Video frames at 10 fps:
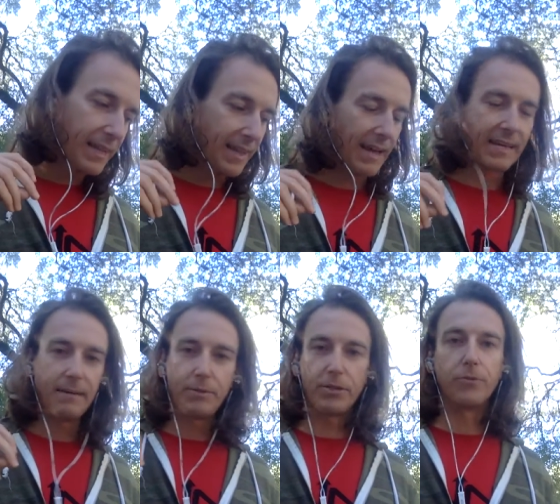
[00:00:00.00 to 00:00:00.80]
That
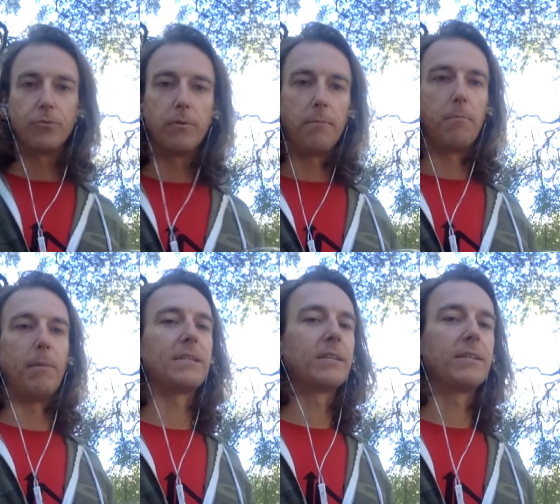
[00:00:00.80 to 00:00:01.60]
keeps you
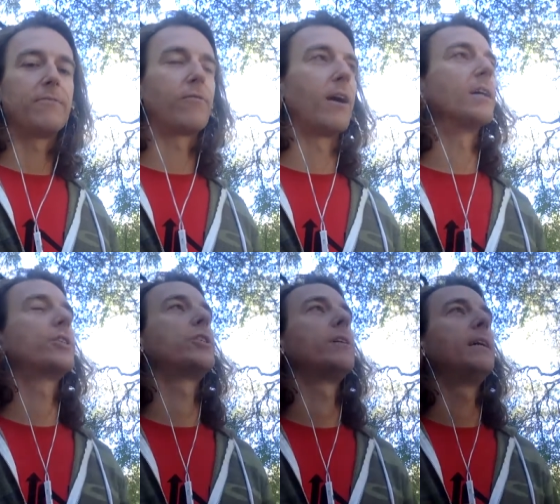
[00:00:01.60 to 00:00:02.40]
mentally
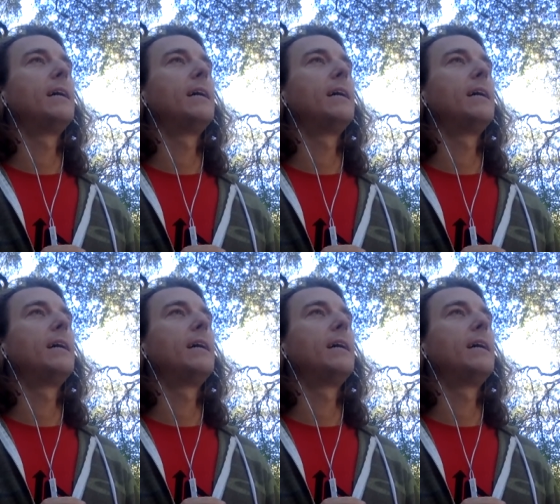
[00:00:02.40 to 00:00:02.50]
fresh.